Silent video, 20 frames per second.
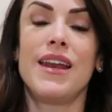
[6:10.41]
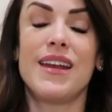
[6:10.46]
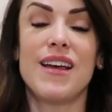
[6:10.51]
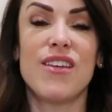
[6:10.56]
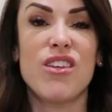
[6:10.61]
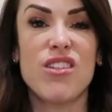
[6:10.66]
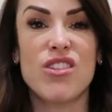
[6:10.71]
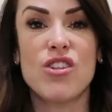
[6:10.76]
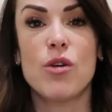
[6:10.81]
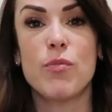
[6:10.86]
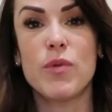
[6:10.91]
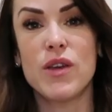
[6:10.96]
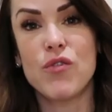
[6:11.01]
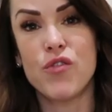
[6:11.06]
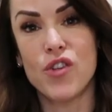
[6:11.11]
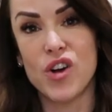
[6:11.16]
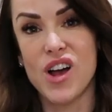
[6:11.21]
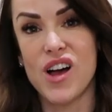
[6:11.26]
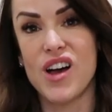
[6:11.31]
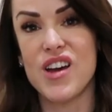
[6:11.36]
Now this could be
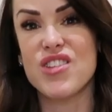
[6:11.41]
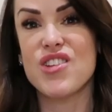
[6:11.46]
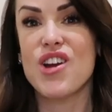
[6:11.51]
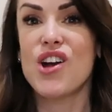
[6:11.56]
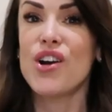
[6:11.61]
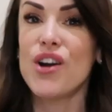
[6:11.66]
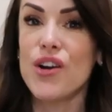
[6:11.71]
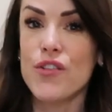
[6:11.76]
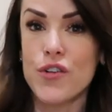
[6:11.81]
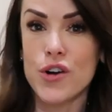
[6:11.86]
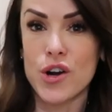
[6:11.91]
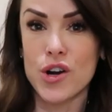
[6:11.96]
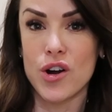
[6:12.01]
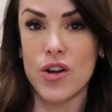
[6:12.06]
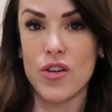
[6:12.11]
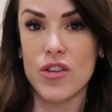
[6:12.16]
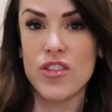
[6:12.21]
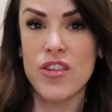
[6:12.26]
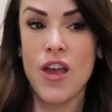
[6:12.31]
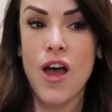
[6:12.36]
for guys or for
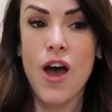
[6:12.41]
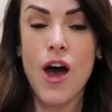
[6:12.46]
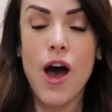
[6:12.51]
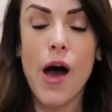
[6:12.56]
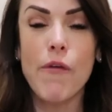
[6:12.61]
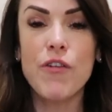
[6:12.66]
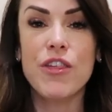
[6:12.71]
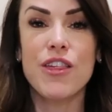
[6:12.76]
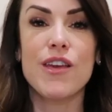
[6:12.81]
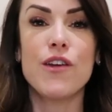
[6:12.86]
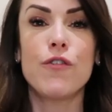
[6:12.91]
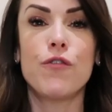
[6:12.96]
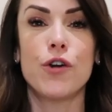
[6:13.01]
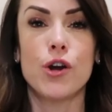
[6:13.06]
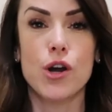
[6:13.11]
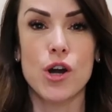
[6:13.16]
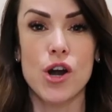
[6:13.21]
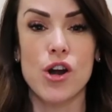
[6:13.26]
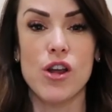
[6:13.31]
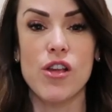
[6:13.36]
girls. Obviously for
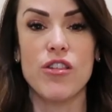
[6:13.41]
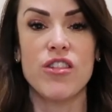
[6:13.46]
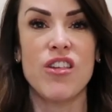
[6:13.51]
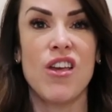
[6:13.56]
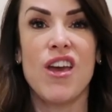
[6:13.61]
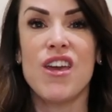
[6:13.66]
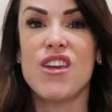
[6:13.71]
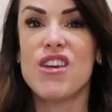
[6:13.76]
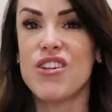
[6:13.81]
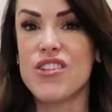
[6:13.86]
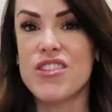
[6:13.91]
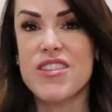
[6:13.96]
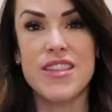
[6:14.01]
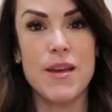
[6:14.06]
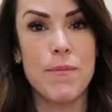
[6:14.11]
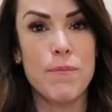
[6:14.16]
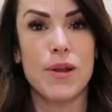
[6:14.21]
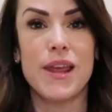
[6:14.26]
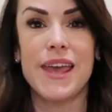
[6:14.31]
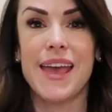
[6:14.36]
girls, you could
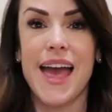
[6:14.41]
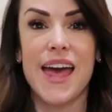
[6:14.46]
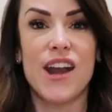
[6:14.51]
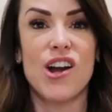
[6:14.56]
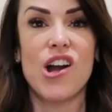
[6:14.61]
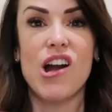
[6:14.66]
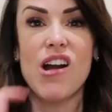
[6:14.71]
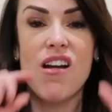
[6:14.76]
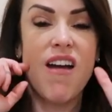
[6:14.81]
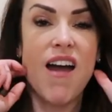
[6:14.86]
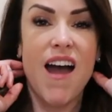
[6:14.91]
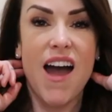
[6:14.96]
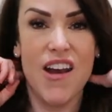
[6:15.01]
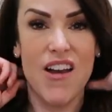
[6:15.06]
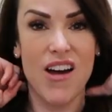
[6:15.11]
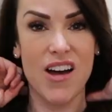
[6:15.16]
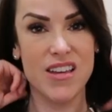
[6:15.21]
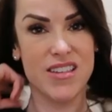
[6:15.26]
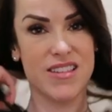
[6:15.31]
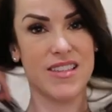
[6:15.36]
simply get her a
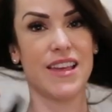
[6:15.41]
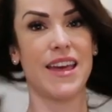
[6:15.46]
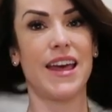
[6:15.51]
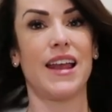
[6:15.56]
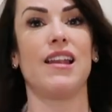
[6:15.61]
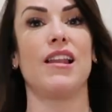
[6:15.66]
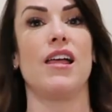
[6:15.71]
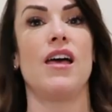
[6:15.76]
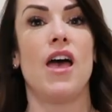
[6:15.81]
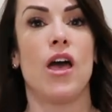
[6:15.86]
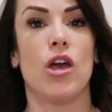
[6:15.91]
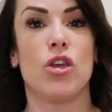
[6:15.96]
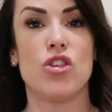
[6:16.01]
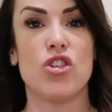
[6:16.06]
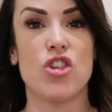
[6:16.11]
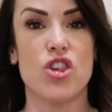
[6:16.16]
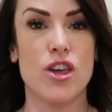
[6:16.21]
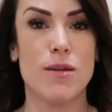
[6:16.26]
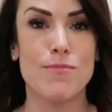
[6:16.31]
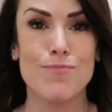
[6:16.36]
nice little
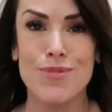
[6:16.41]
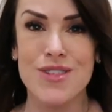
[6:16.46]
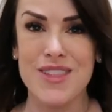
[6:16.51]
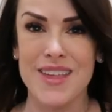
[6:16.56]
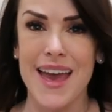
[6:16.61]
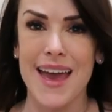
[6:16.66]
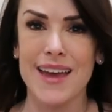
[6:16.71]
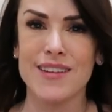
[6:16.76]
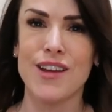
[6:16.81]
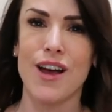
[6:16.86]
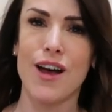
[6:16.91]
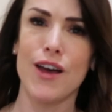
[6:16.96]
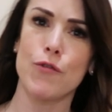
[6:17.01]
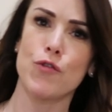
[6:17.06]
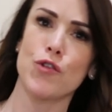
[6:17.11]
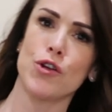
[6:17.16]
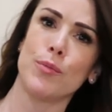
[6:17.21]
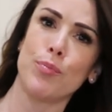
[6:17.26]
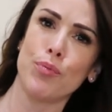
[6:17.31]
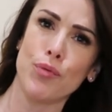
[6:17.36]
gym set. I've
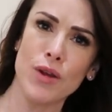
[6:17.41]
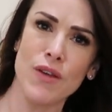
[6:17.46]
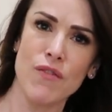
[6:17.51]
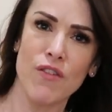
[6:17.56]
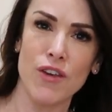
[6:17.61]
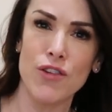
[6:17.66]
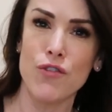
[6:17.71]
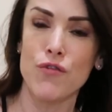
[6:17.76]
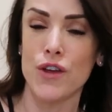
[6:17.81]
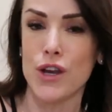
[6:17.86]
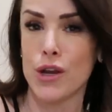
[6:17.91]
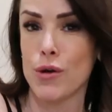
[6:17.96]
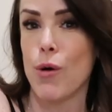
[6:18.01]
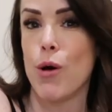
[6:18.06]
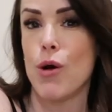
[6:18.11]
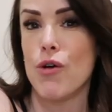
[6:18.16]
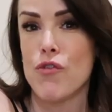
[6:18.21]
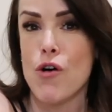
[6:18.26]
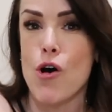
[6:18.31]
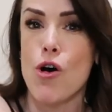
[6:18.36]
done a previous video
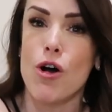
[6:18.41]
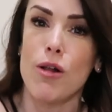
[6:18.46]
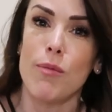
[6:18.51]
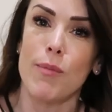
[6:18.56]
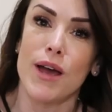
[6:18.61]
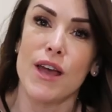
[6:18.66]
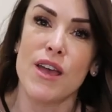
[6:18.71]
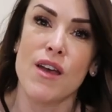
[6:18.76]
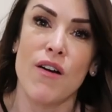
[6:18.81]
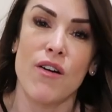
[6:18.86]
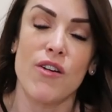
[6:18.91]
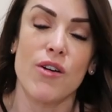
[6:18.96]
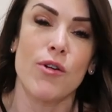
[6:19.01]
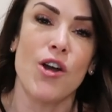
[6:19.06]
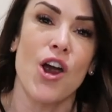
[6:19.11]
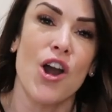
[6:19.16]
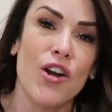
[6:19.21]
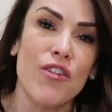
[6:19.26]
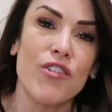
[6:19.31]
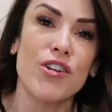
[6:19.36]
of all my
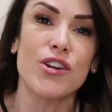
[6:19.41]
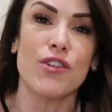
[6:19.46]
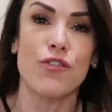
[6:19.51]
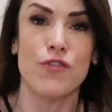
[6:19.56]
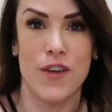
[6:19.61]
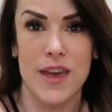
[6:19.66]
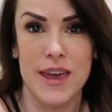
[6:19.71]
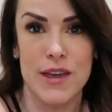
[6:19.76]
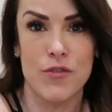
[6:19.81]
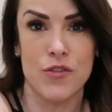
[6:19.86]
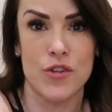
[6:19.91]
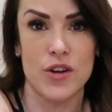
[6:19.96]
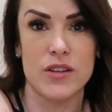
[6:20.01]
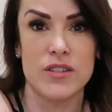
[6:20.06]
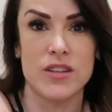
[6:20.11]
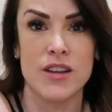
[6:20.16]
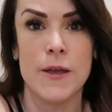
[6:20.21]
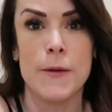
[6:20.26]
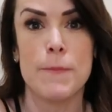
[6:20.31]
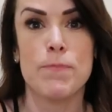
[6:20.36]
current
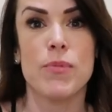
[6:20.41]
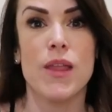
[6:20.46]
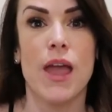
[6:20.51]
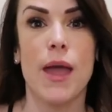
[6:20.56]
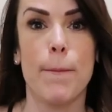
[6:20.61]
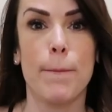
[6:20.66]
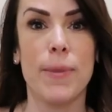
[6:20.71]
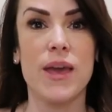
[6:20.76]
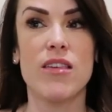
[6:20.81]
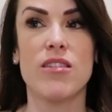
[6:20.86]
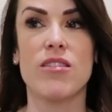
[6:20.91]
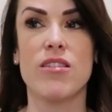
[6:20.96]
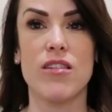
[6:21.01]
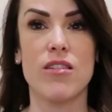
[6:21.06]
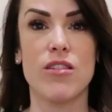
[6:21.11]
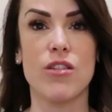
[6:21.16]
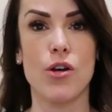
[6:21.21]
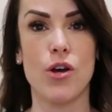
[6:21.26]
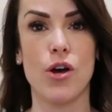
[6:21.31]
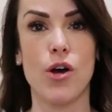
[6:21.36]
favorite
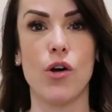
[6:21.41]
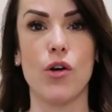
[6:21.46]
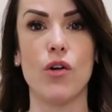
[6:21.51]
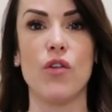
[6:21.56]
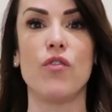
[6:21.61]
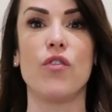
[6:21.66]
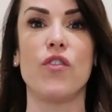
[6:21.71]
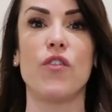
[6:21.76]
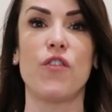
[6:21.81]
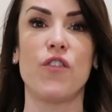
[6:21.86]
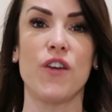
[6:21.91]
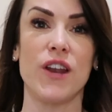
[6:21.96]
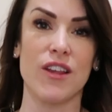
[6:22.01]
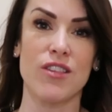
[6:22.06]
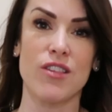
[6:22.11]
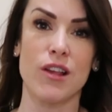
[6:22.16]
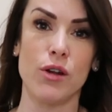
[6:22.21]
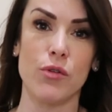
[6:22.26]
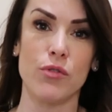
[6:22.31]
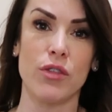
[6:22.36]
pieces of
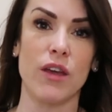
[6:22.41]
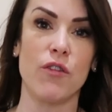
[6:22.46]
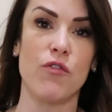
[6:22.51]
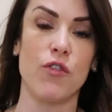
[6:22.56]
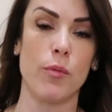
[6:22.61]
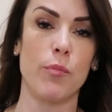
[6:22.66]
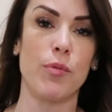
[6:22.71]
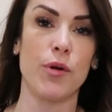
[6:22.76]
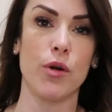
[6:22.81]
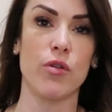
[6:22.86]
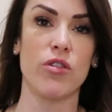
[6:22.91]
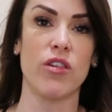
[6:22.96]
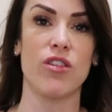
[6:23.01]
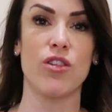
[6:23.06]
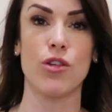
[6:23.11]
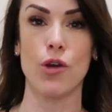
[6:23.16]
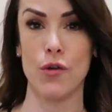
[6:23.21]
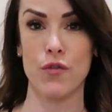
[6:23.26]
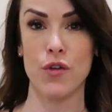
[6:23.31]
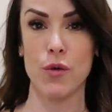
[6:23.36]
fitness clothing from Prozis.
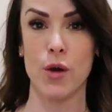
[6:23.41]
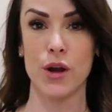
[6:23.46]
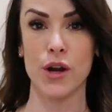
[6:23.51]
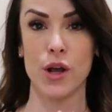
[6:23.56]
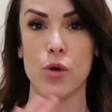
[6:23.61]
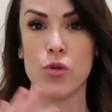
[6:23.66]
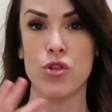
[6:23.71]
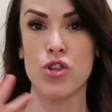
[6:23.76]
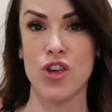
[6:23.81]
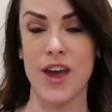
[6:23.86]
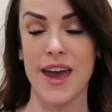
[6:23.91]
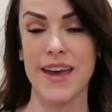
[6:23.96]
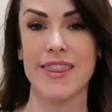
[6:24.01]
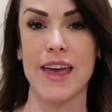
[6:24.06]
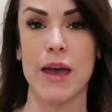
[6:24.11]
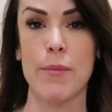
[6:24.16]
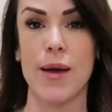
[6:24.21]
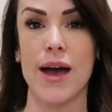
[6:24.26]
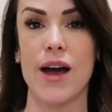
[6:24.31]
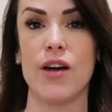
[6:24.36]
So if you want to go check
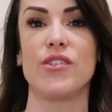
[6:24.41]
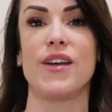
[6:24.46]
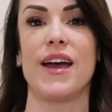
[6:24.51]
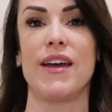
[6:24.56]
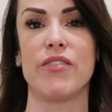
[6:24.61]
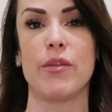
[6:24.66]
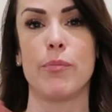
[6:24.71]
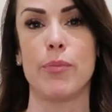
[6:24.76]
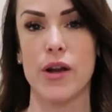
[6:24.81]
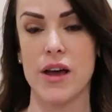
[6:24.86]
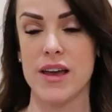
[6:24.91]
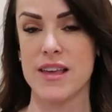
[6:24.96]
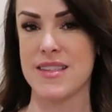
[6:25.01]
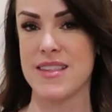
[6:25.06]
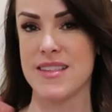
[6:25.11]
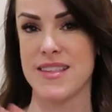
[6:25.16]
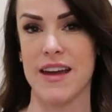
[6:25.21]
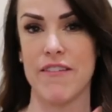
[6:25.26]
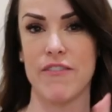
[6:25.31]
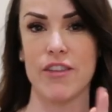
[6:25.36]
them out, I have the
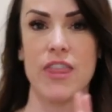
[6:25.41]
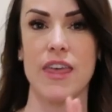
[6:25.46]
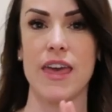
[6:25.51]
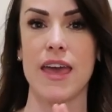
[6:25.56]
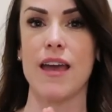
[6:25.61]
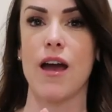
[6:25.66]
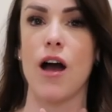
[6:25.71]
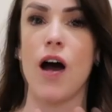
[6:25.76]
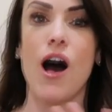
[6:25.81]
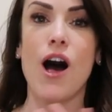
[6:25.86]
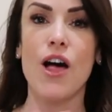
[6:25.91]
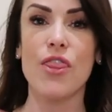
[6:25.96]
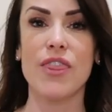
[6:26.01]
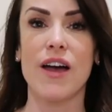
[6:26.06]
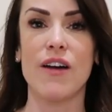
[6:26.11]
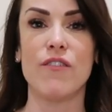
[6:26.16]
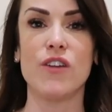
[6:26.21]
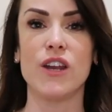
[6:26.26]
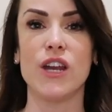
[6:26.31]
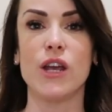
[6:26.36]
prices, everything on
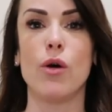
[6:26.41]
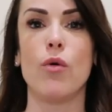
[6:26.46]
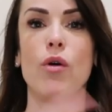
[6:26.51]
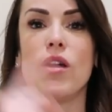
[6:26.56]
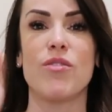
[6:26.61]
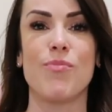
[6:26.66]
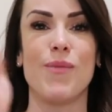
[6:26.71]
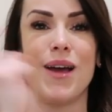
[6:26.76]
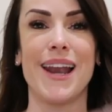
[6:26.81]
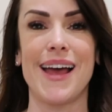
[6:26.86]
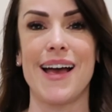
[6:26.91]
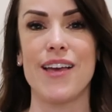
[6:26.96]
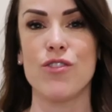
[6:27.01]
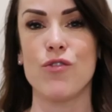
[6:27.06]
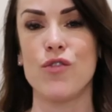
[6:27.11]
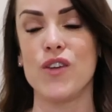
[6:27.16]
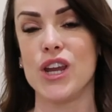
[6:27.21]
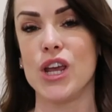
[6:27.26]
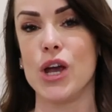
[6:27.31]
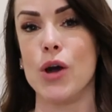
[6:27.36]
that video. It's my
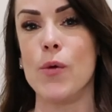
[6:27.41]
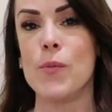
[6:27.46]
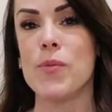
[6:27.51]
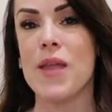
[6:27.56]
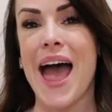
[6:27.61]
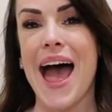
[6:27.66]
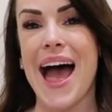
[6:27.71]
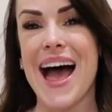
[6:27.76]
last video.